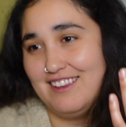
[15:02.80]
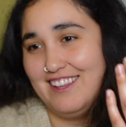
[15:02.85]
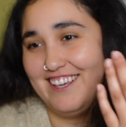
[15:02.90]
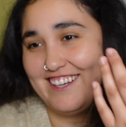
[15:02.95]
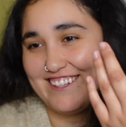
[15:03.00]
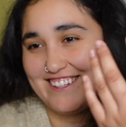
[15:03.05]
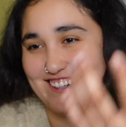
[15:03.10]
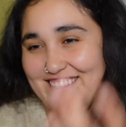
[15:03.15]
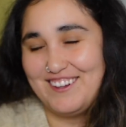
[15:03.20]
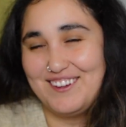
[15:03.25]

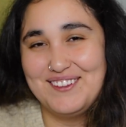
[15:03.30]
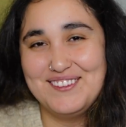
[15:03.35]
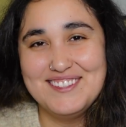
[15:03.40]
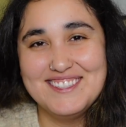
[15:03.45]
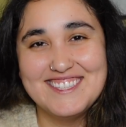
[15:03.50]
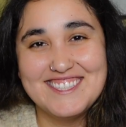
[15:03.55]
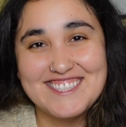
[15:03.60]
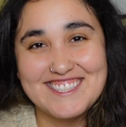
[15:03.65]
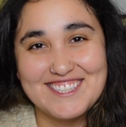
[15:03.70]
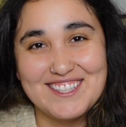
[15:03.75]
like all
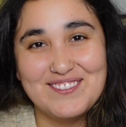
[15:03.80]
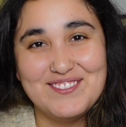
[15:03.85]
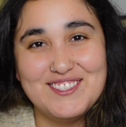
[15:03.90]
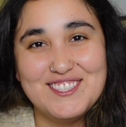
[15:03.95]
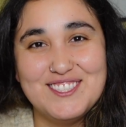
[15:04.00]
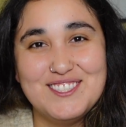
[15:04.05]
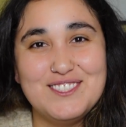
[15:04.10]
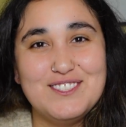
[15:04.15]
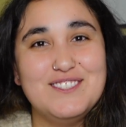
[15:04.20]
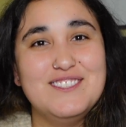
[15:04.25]
this stuff to
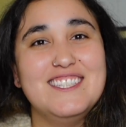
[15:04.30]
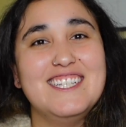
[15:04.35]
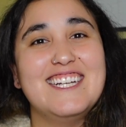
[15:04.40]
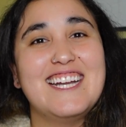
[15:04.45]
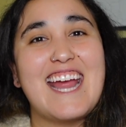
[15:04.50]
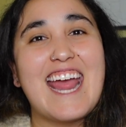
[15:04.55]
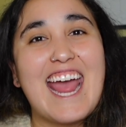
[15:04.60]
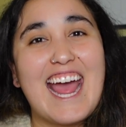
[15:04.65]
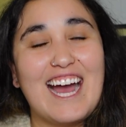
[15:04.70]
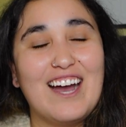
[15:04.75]
do it and I
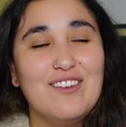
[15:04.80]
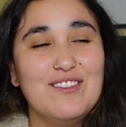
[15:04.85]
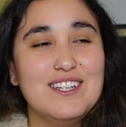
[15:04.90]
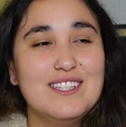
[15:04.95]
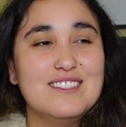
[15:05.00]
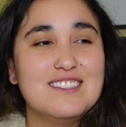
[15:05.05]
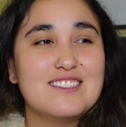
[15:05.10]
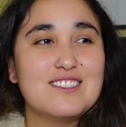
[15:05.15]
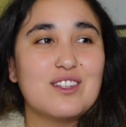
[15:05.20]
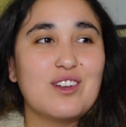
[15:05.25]

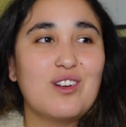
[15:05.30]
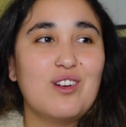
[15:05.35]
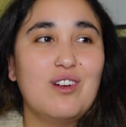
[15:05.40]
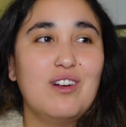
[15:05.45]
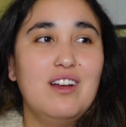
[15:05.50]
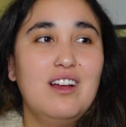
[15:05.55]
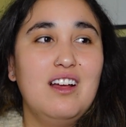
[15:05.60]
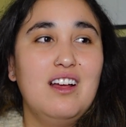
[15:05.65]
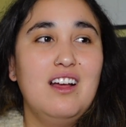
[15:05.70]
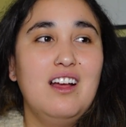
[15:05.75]
haven't. So
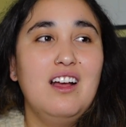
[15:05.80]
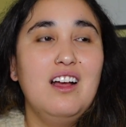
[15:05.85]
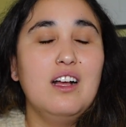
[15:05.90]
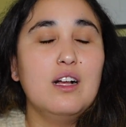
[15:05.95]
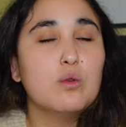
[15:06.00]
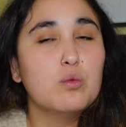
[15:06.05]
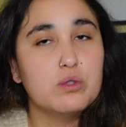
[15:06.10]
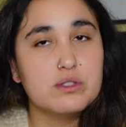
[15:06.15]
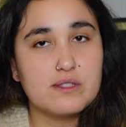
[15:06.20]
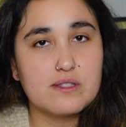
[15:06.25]

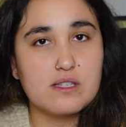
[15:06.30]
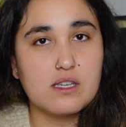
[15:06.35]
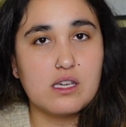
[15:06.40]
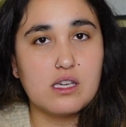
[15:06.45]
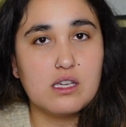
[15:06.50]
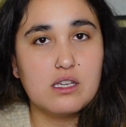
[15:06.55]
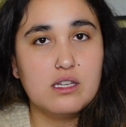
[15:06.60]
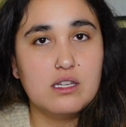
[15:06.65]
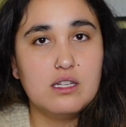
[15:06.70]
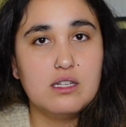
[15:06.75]
we'll
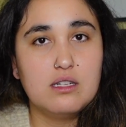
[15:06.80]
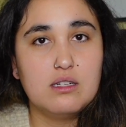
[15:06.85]
see.